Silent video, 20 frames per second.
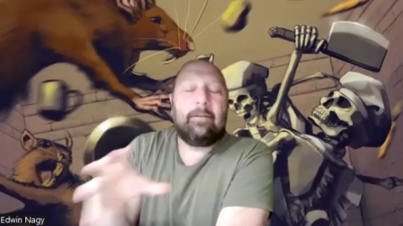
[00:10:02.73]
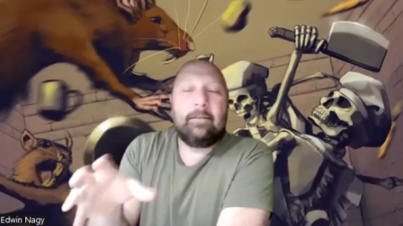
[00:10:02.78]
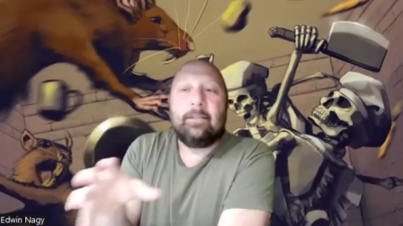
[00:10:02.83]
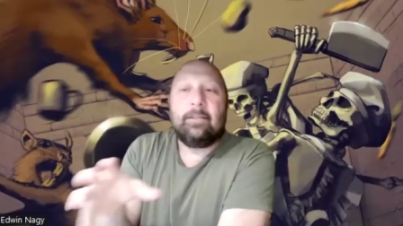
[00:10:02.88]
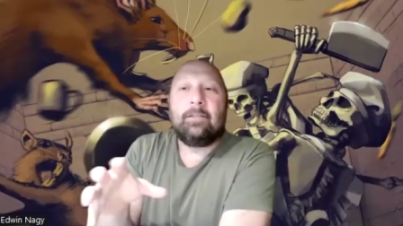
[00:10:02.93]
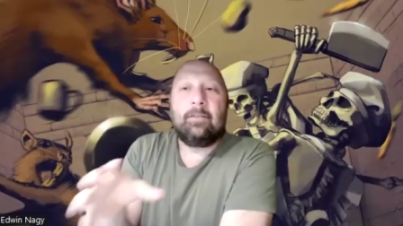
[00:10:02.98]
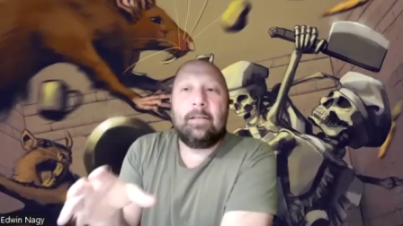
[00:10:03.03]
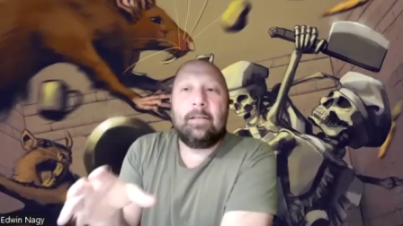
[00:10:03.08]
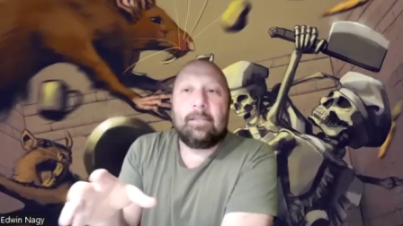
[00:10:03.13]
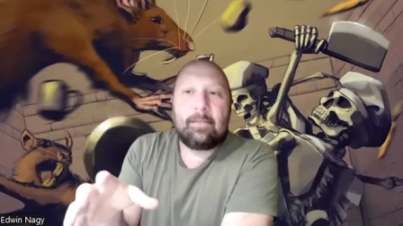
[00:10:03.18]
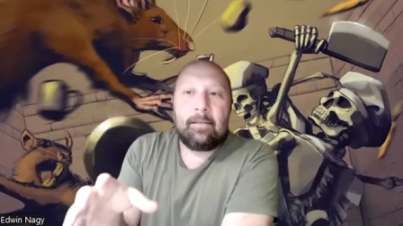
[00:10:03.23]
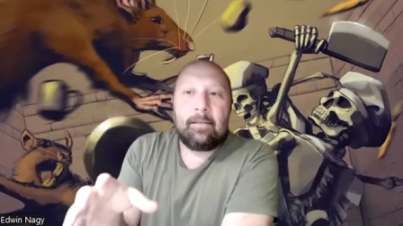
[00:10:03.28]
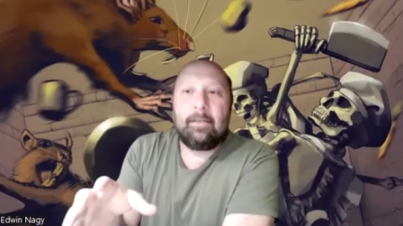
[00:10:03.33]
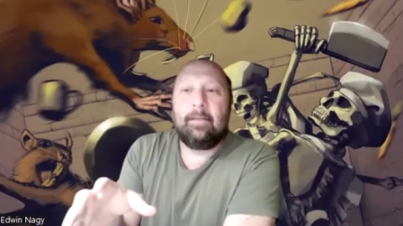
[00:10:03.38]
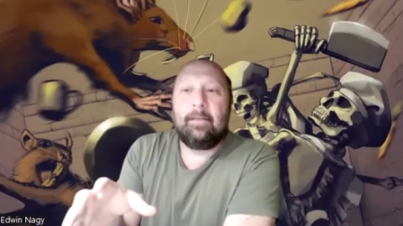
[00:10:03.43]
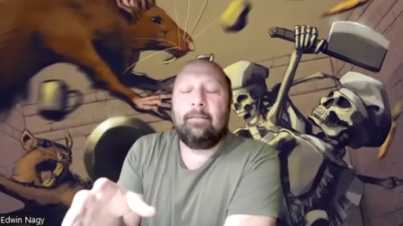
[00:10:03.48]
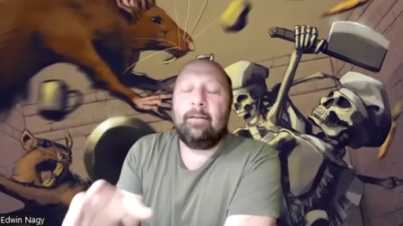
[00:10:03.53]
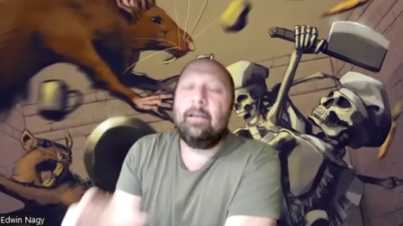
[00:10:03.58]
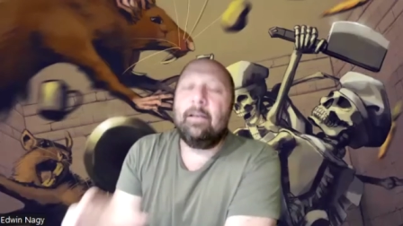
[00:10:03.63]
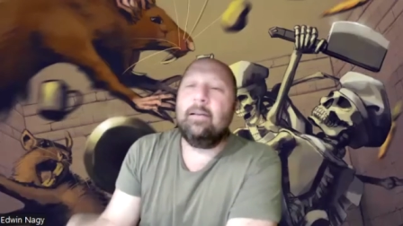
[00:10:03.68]
interested
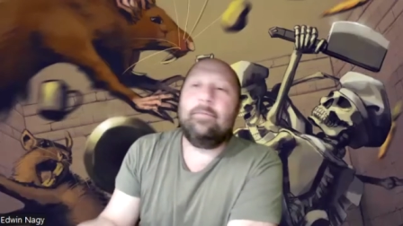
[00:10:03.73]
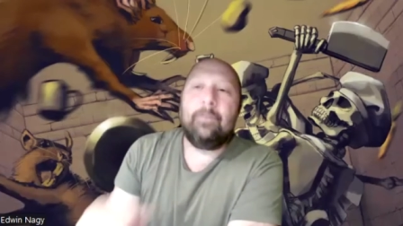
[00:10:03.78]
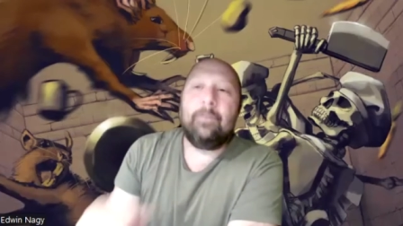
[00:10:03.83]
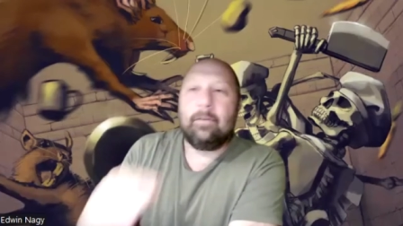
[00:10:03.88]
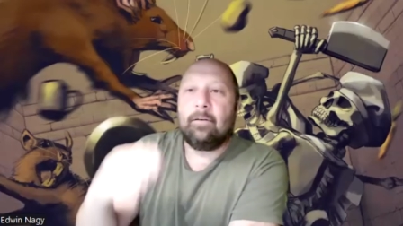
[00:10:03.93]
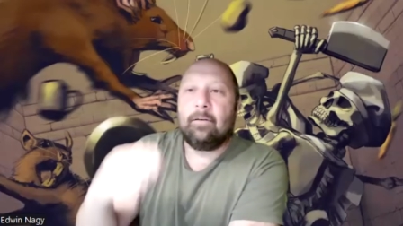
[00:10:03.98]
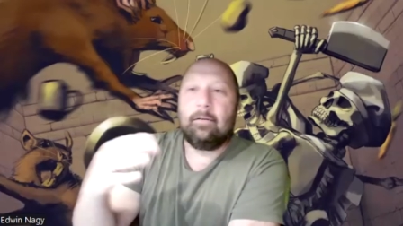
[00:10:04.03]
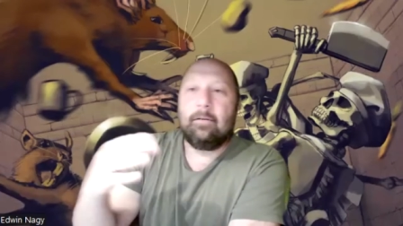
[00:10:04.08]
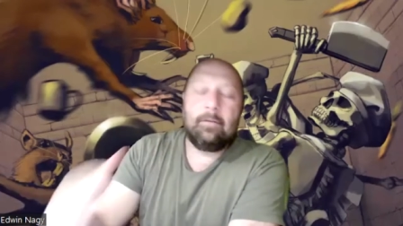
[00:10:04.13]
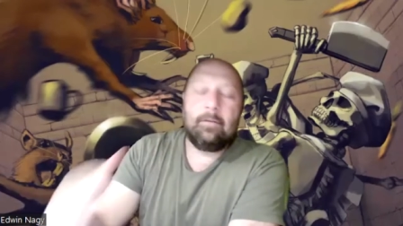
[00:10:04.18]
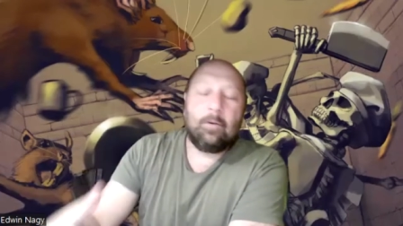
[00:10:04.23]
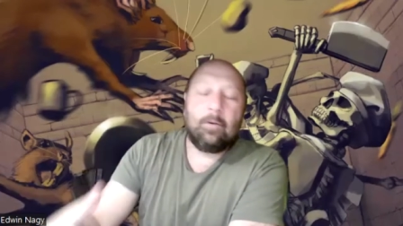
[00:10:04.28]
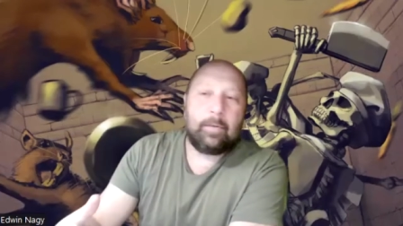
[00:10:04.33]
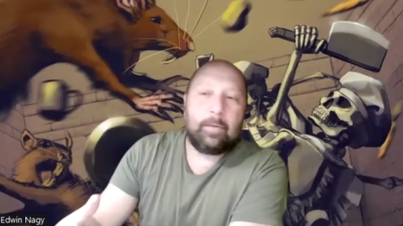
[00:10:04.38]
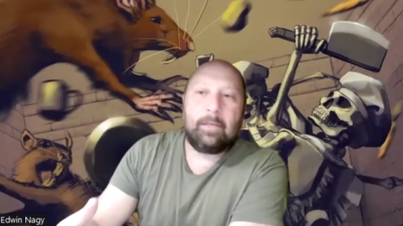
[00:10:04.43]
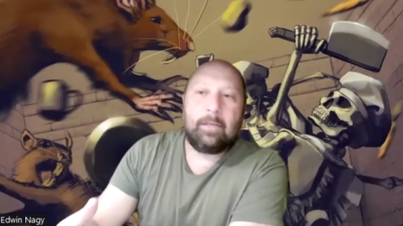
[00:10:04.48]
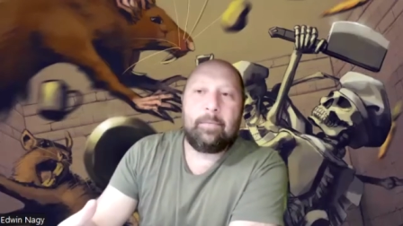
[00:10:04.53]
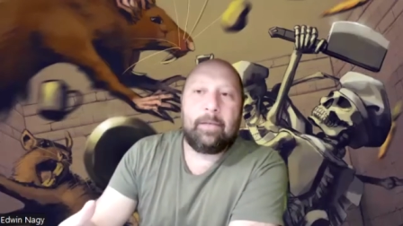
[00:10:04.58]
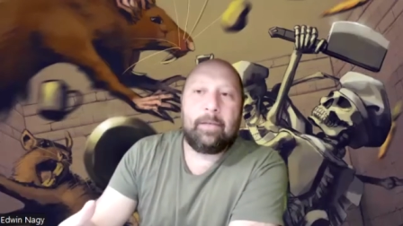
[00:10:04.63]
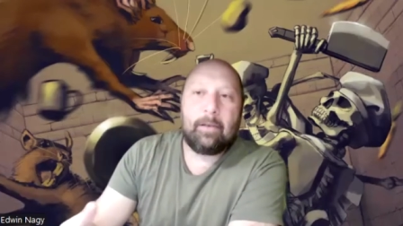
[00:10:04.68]
in, right? If you're
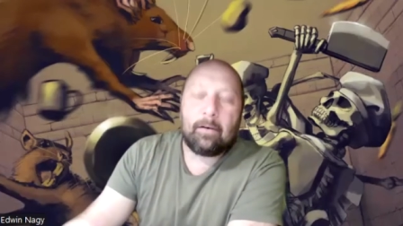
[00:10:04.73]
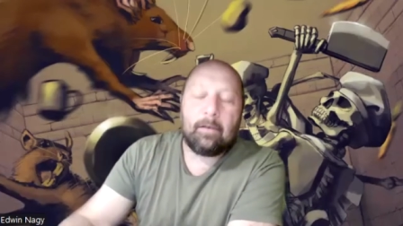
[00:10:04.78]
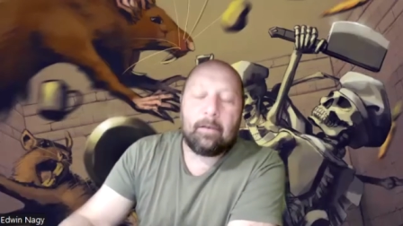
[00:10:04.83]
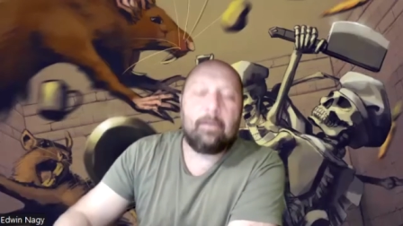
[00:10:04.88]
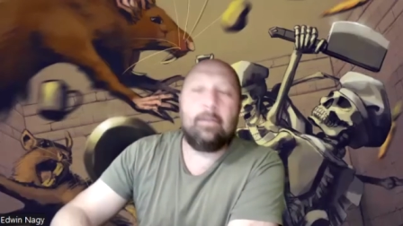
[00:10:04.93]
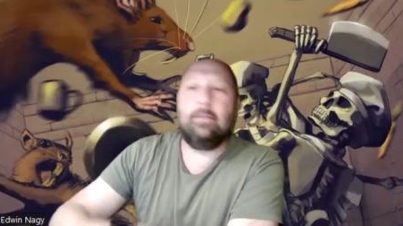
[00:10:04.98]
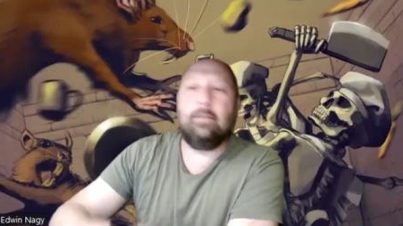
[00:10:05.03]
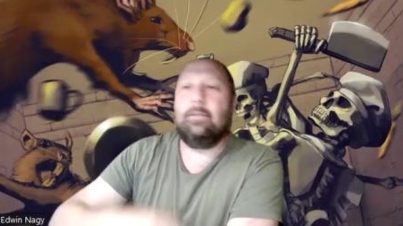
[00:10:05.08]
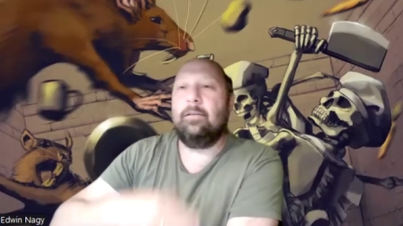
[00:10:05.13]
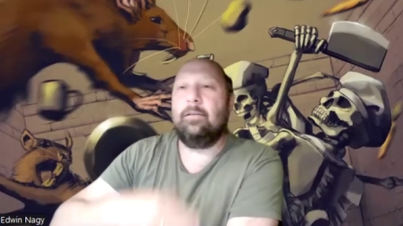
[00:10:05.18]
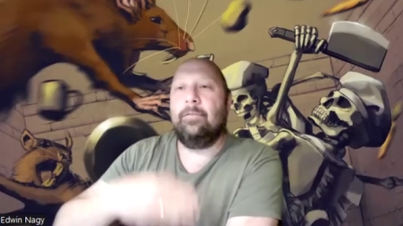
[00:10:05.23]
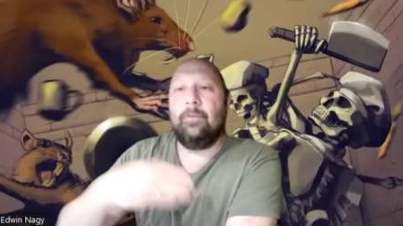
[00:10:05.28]
hoping to be an artist,